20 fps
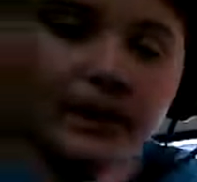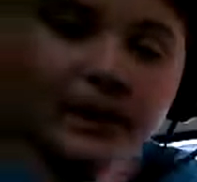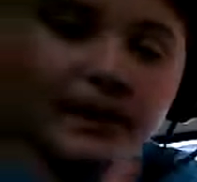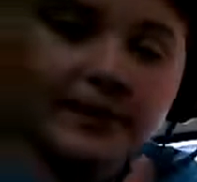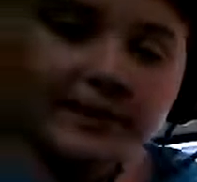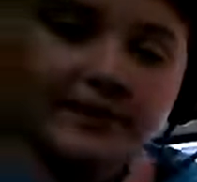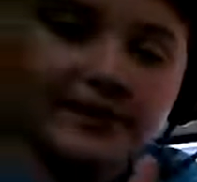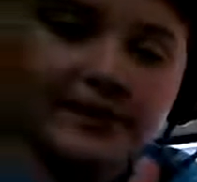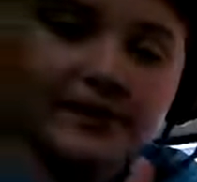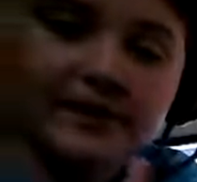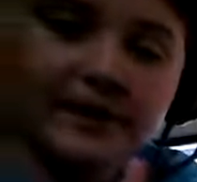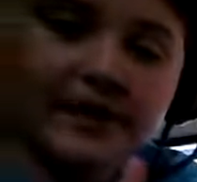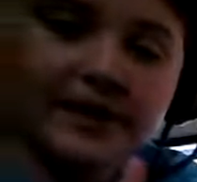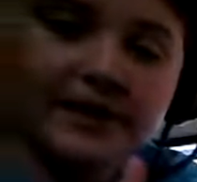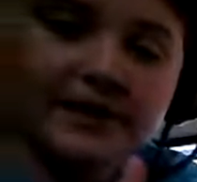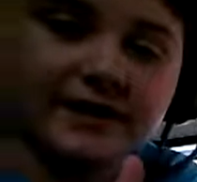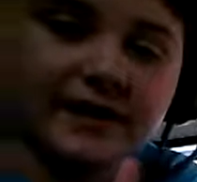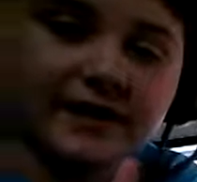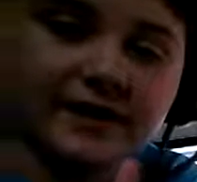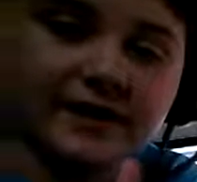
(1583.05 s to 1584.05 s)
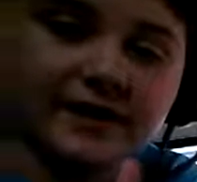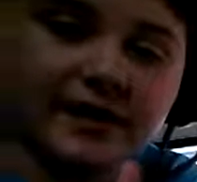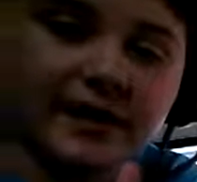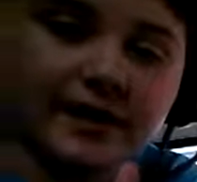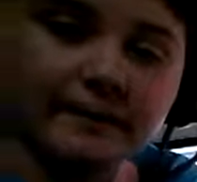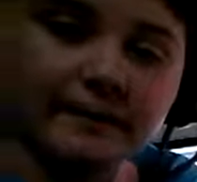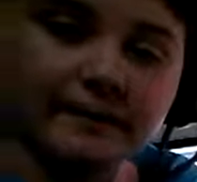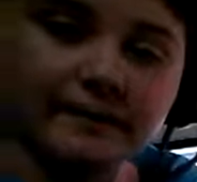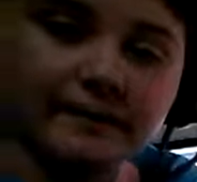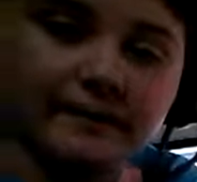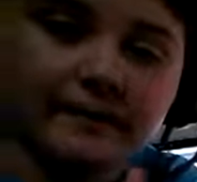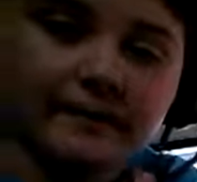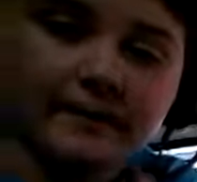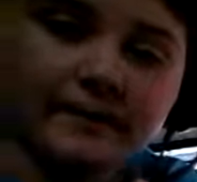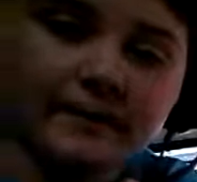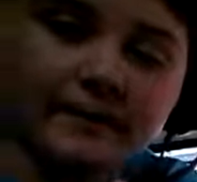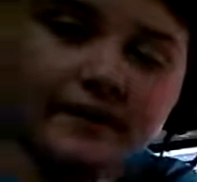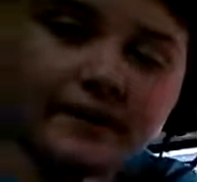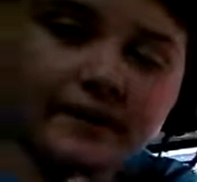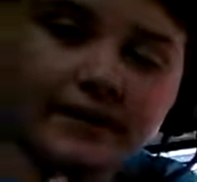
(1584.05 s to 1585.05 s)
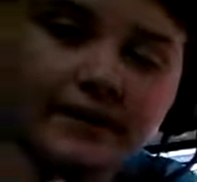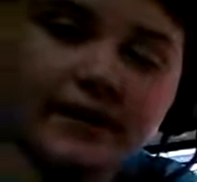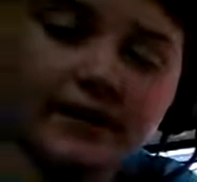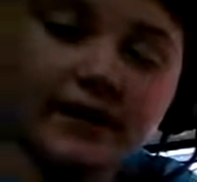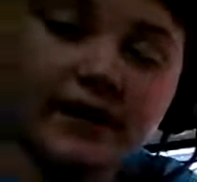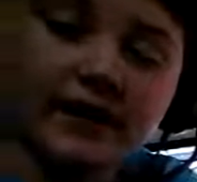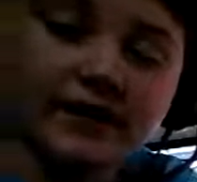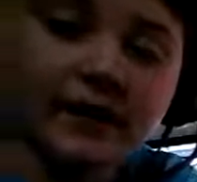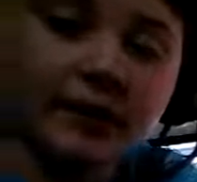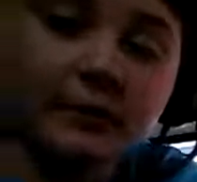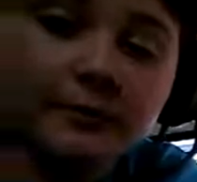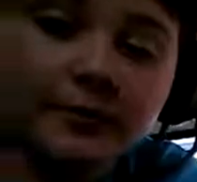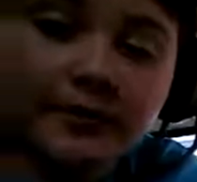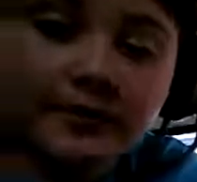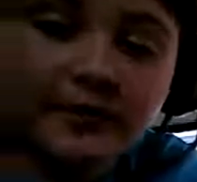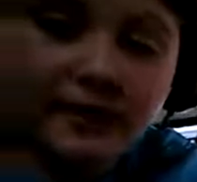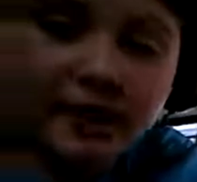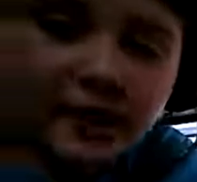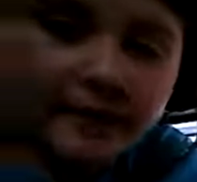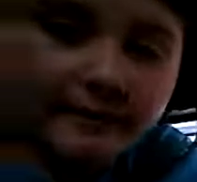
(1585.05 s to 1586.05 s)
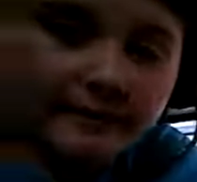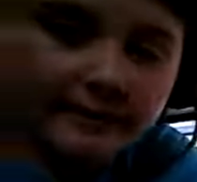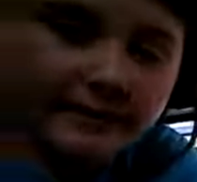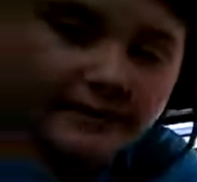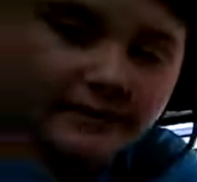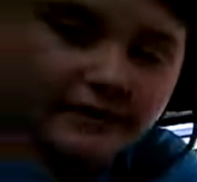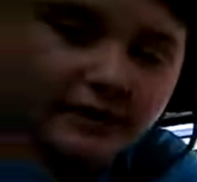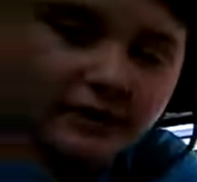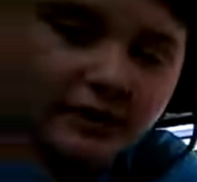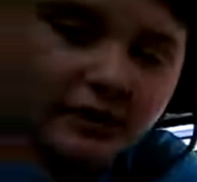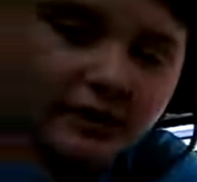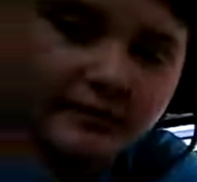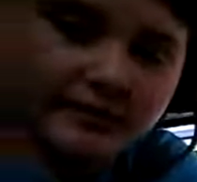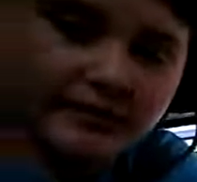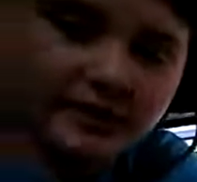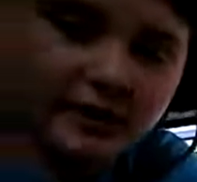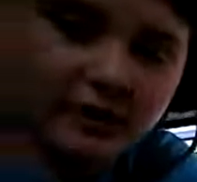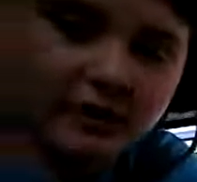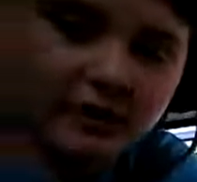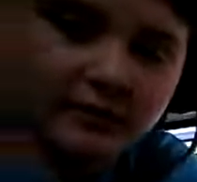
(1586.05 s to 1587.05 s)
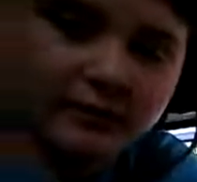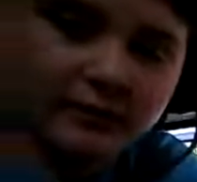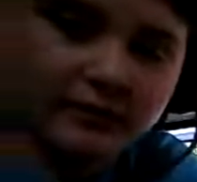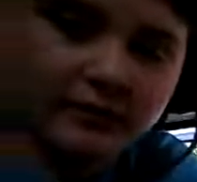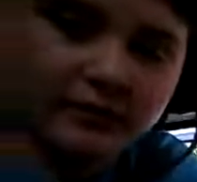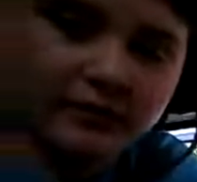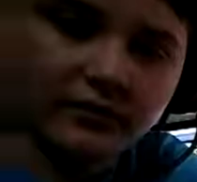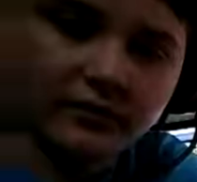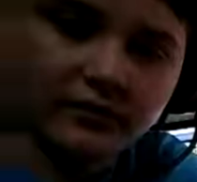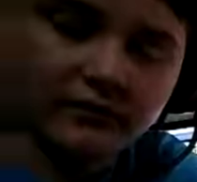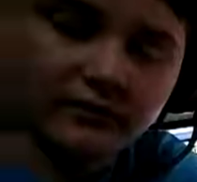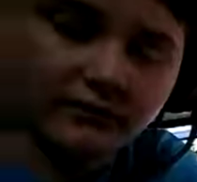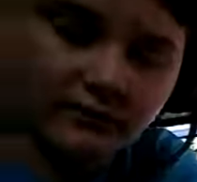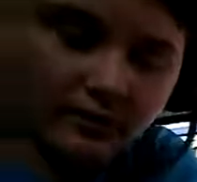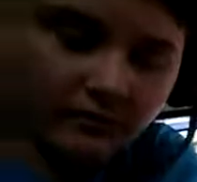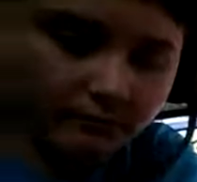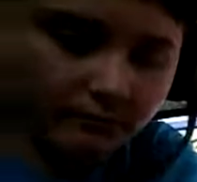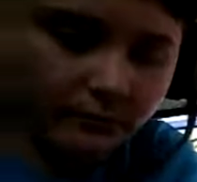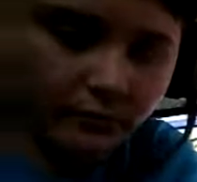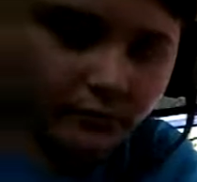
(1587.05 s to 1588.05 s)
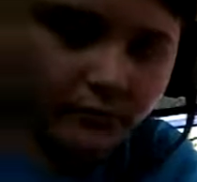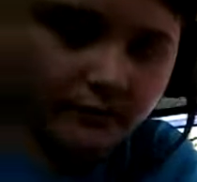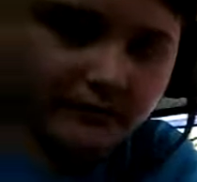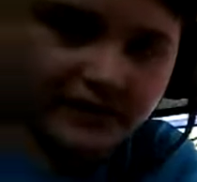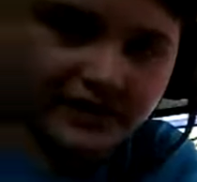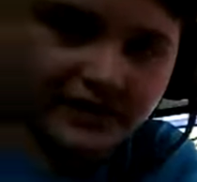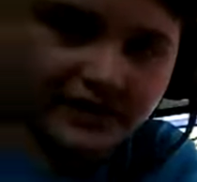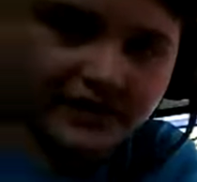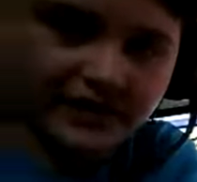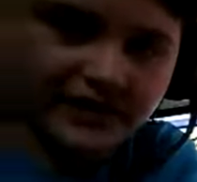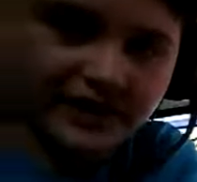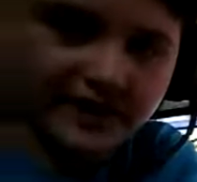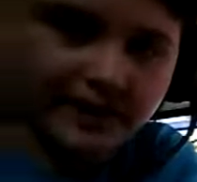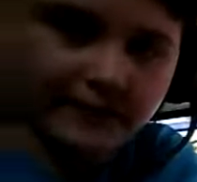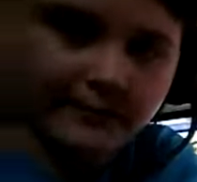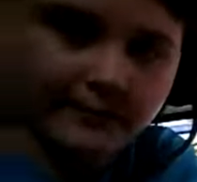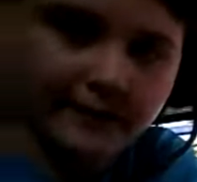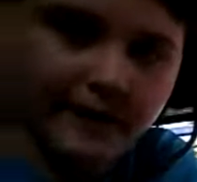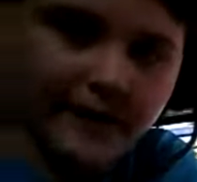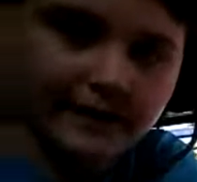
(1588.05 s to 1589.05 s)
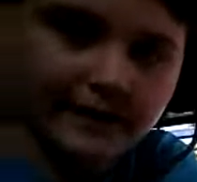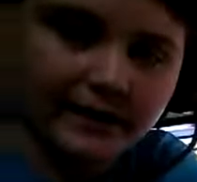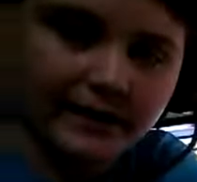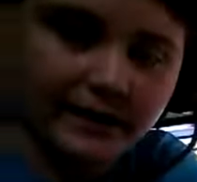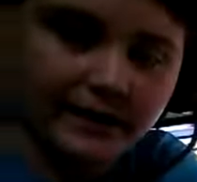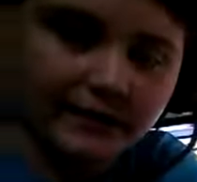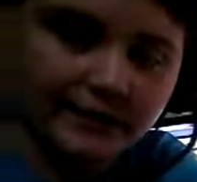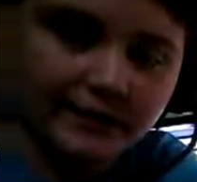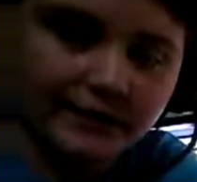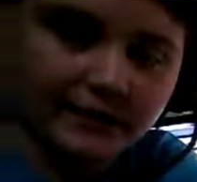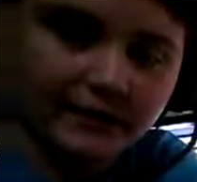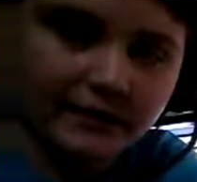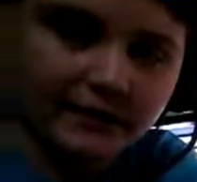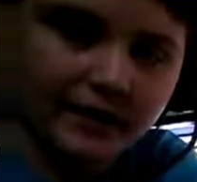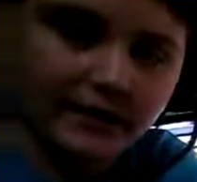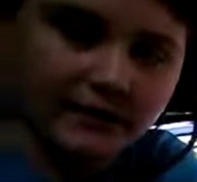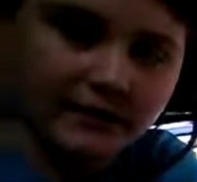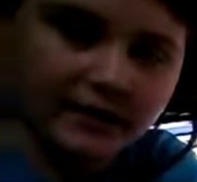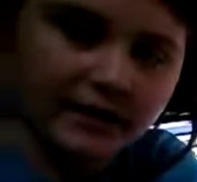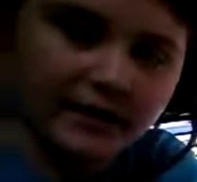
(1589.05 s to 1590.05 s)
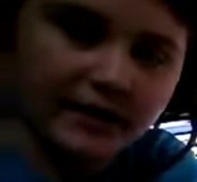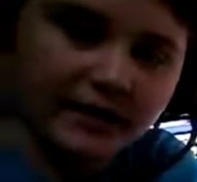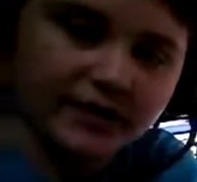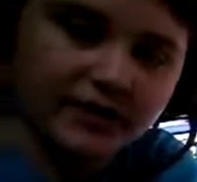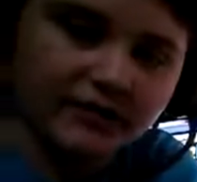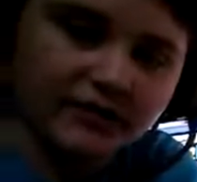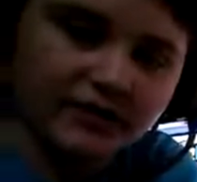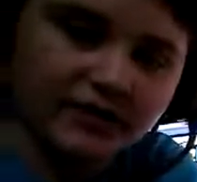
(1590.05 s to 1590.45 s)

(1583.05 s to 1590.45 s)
I'll see you guys next time. And then tell me in the comments how I can improve, because this is like the pilot episode, I guess you